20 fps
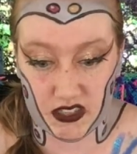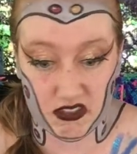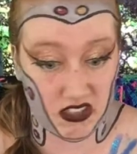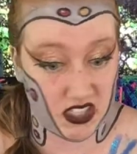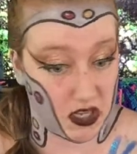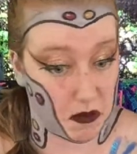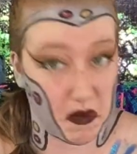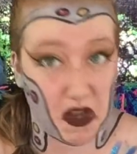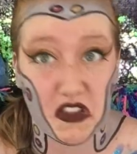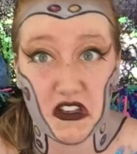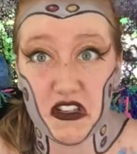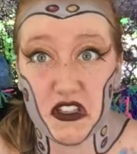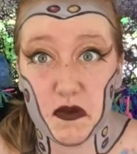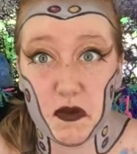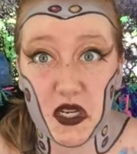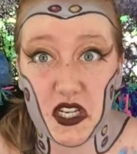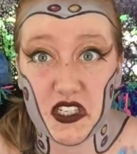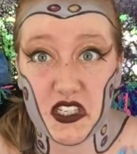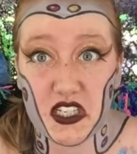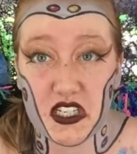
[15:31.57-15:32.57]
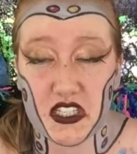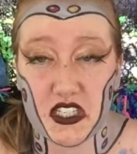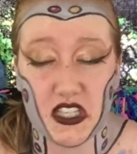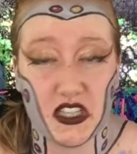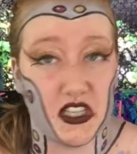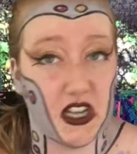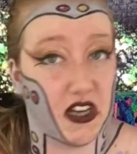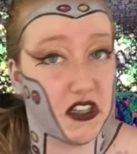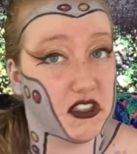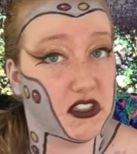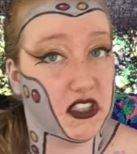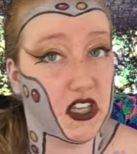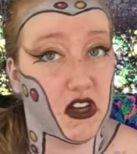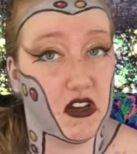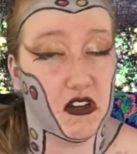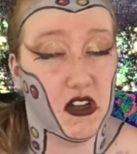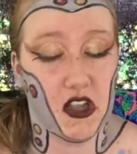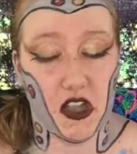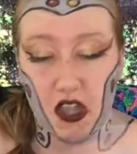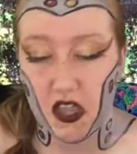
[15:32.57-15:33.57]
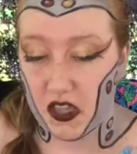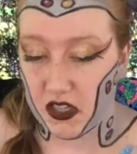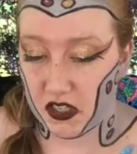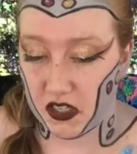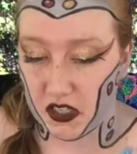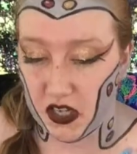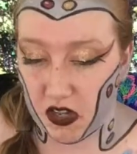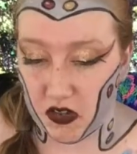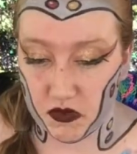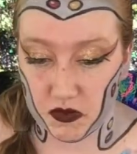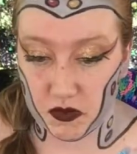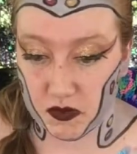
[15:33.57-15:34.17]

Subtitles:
some other species in there. So, you know,